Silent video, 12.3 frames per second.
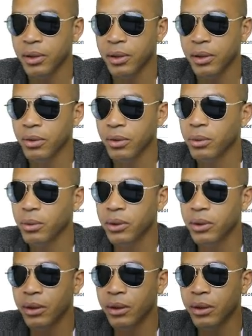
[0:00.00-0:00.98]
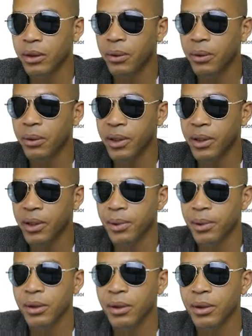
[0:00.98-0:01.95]
I would trust my personal opinion.
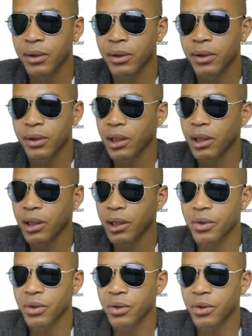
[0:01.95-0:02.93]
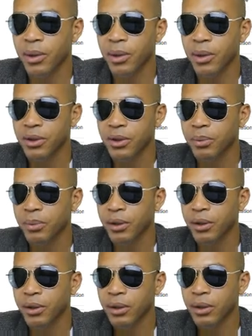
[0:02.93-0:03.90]
It's always aligned
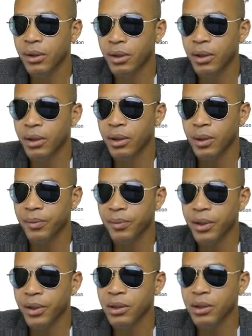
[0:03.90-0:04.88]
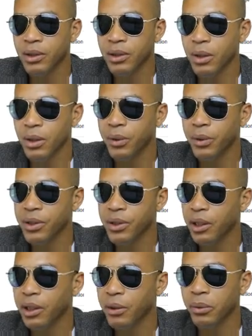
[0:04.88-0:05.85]
with Google, but not all the time.
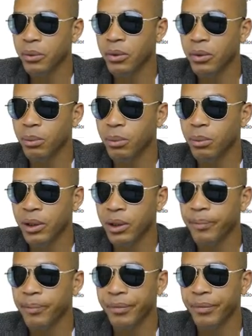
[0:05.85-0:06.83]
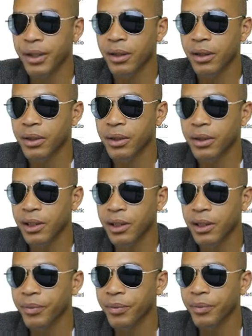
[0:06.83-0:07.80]
Like right here, we have competition is
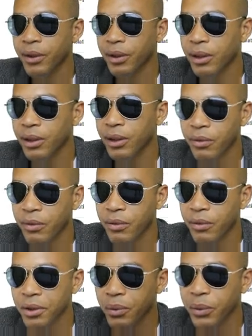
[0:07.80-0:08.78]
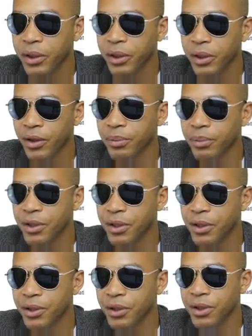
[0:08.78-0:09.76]
0, average monthly searches
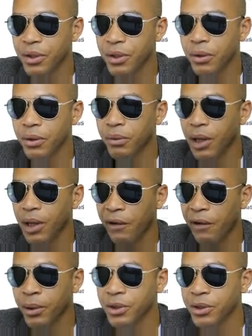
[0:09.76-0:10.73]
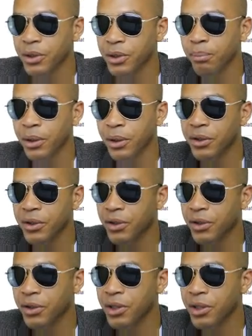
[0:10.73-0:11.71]
is suggested bid. It's all
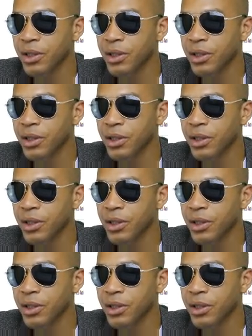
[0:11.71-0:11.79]
blank.